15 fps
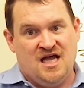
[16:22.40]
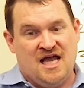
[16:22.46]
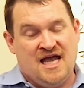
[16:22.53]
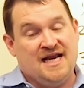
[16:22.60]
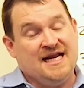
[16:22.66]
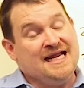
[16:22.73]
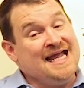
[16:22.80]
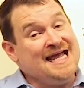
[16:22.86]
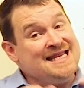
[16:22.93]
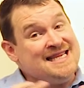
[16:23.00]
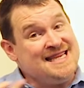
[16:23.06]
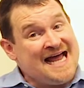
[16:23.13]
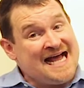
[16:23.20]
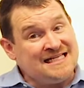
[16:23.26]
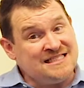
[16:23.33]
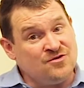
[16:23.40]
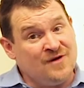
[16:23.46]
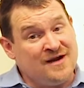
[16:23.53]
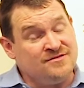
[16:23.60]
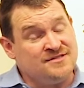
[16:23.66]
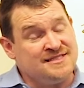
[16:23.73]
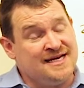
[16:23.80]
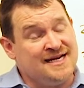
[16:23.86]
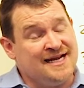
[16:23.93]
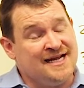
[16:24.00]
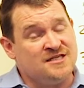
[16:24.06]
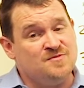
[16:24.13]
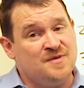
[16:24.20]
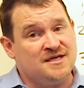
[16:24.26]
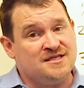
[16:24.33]
And again, that's around setting
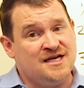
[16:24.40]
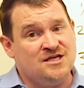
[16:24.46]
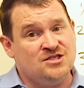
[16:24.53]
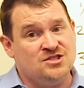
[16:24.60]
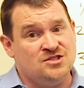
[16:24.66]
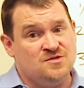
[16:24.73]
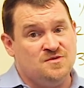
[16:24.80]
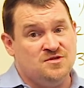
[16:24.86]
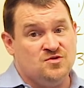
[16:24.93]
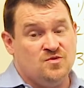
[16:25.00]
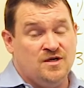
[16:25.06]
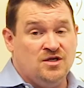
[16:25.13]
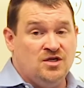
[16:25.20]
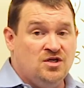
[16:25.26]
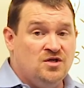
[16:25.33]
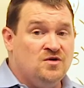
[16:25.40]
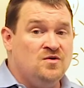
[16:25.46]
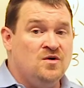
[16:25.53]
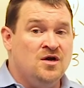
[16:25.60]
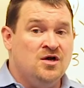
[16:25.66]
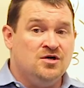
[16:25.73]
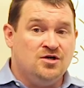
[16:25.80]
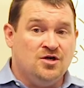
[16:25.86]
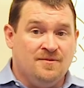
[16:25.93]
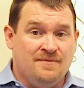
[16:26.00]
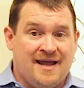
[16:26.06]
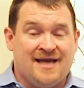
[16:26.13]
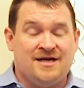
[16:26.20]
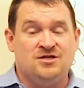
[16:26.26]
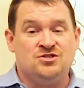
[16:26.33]
expectations between you, your
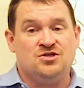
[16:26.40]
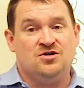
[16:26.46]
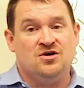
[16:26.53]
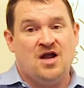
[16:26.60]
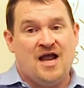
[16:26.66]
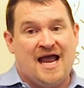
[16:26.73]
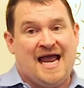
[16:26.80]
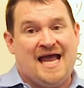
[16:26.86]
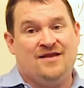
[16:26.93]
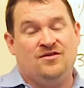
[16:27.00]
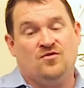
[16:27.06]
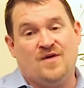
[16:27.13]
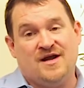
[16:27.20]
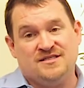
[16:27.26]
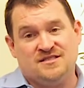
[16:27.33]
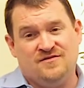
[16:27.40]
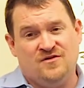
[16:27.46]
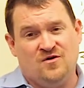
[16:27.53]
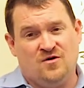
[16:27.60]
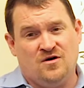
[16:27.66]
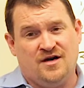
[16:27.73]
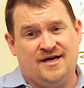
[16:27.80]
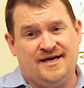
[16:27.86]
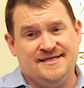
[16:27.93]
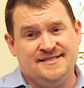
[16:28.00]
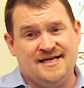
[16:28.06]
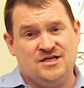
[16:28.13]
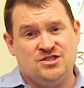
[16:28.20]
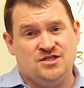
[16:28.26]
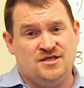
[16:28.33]
manager, and the rest of the
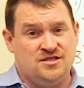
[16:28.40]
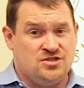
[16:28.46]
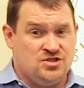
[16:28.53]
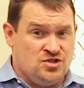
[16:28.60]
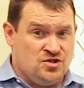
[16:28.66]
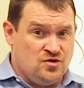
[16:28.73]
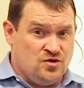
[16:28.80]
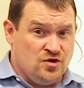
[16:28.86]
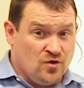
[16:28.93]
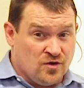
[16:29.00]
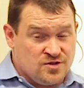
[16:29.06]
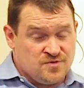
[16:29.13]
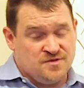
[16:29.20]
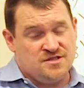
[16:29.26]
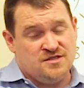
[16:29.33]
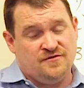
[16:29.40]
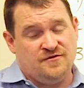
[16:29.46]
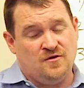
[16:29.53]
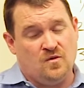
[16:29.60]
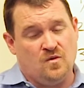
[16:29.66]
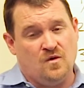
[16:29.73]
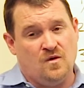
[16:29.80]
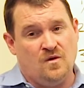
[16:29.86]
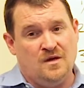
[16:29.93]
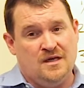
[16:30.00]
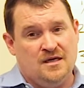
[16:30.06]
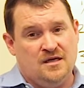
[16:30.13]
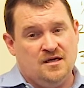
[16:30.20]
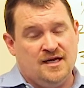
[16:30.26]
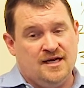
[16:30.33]
organization as to your specific role
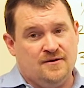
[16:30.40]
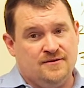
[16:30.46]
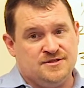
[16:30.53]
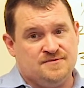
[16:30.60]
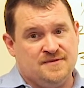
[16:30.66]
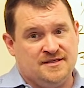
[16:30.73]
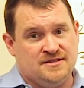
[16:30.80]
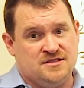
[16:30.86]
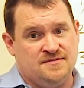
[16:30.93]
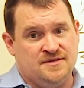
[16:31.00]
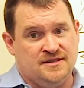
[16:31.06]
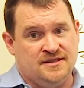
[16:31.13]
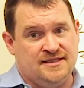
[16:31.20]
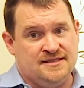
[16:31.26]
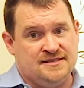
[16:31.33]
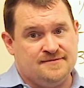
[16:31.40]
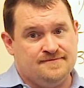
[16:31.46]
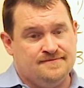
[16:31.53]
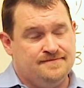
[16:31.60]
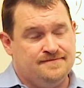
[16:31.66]
and responsibilities.